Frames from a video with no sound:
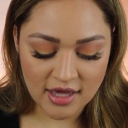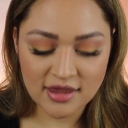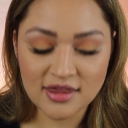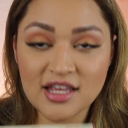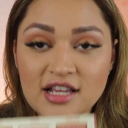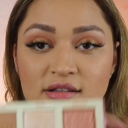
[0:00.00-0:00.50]

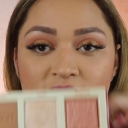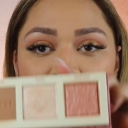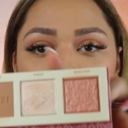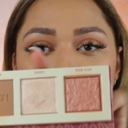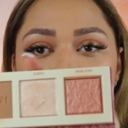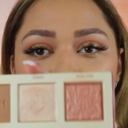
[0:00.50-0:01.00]
This
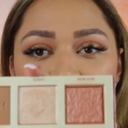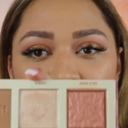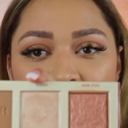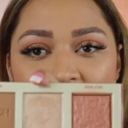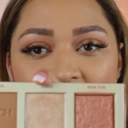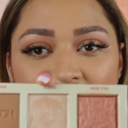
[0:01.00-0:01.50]

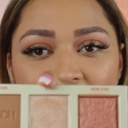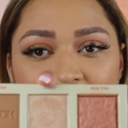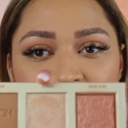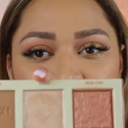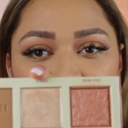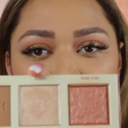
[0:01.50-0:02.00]

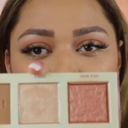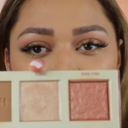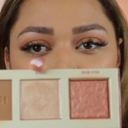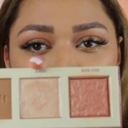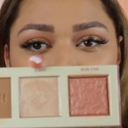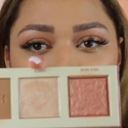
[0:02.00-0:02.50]
highlighter here,
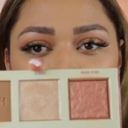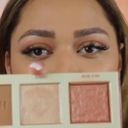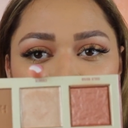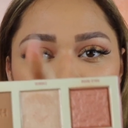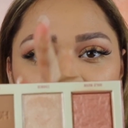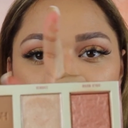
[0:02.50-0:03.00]

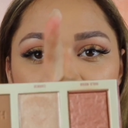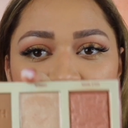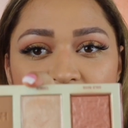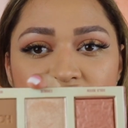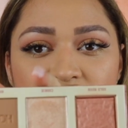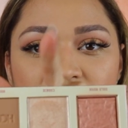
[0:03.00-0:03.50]
Cookie,
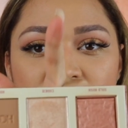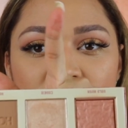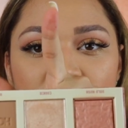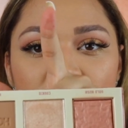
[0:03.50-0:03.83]
is,